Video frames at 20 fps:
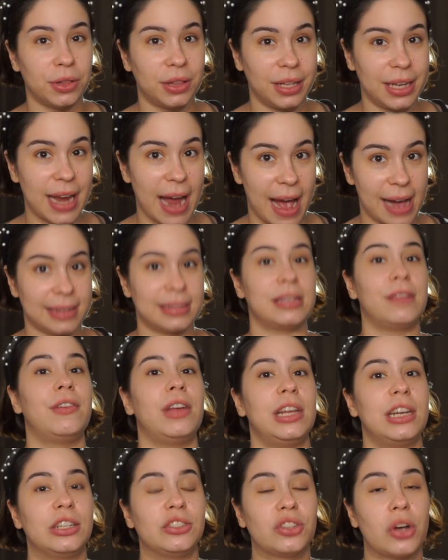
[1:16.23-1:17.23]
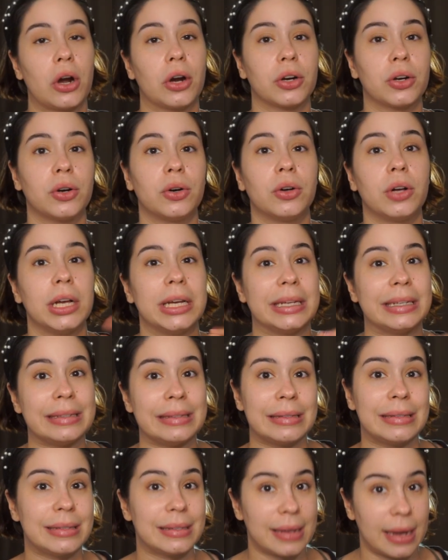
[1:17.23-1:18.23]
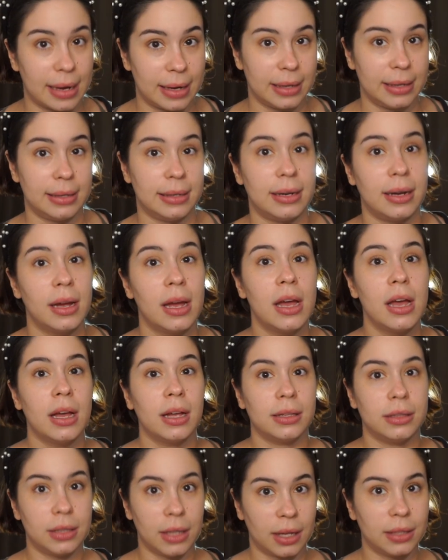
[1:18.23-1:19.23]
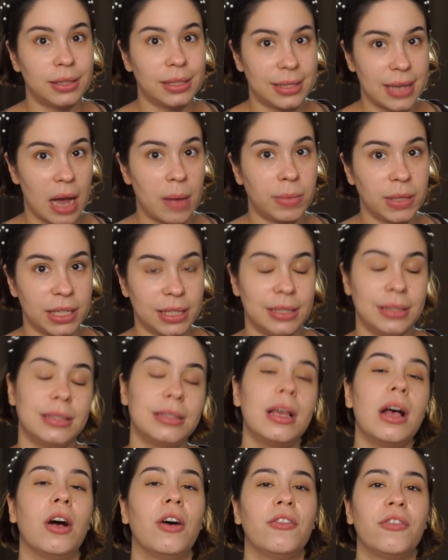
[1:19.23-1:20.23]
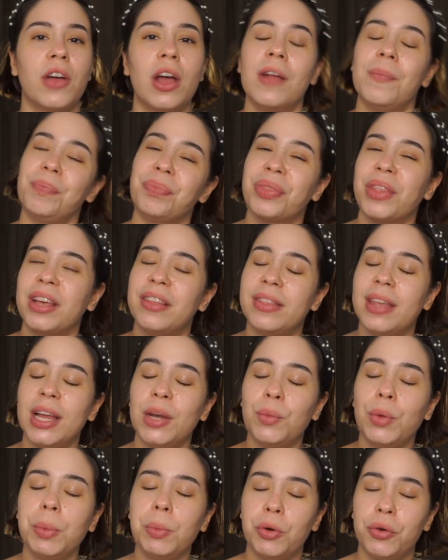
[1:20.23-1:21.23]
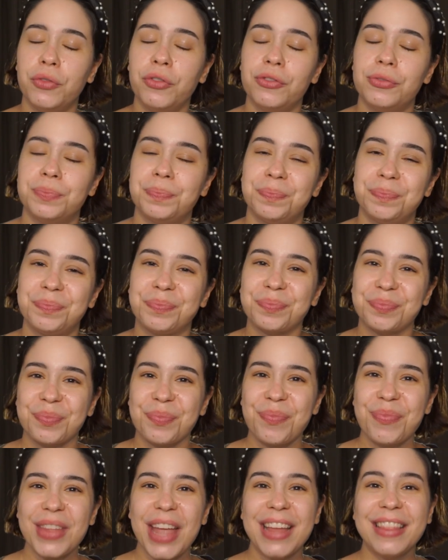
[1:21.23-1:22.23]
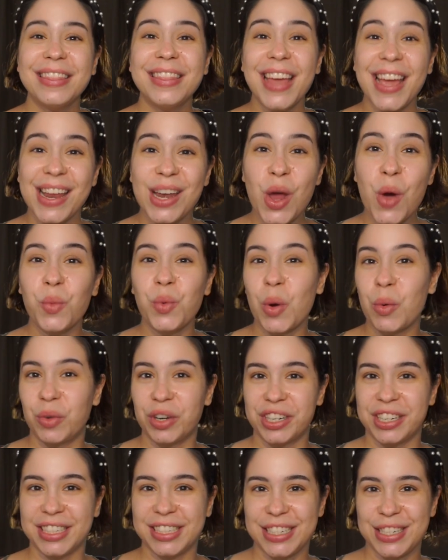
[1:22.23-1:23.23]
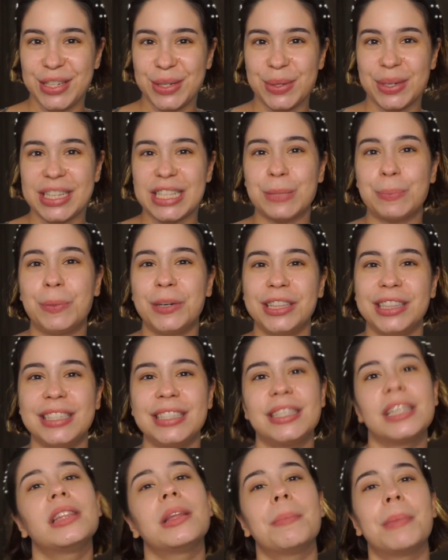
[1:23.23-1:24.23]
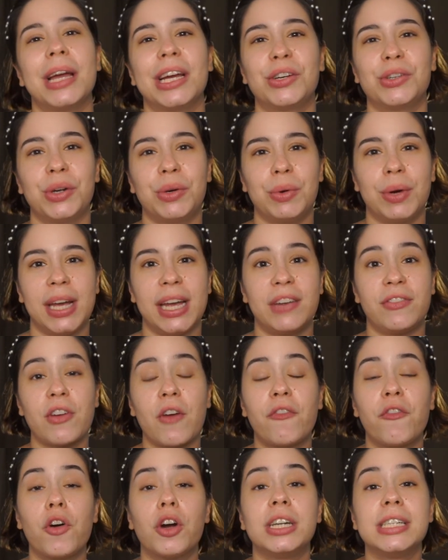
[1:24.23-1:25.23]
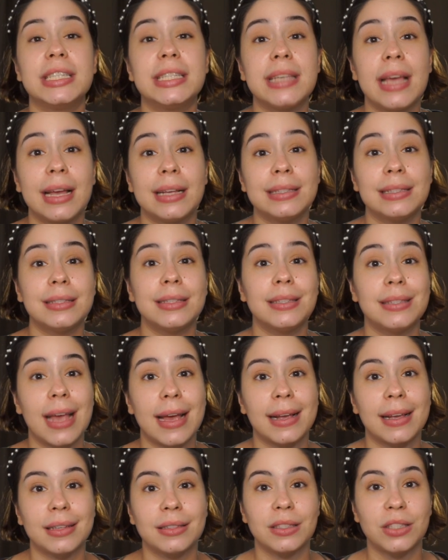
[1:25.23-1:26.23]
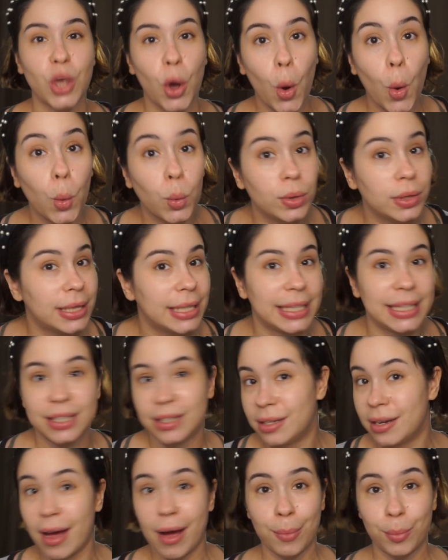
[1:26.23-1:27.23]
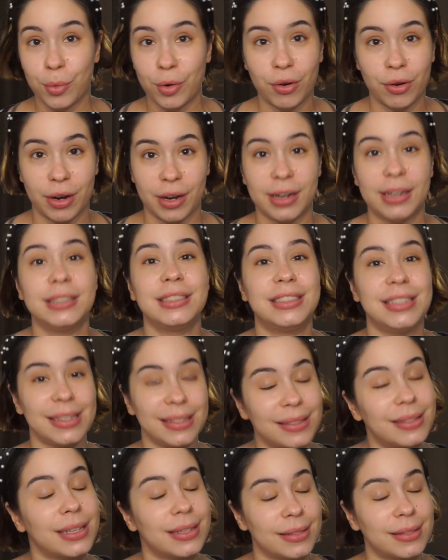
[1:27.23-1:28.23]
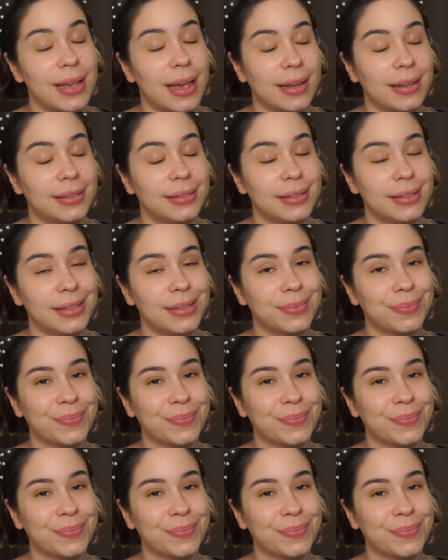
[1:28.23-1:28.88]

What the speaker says: the activated charcoal inside, not the tablet itself. Then we move. Then what we're going to do is put this in the microwave for 10 seconds only, not more, just 10 seconds.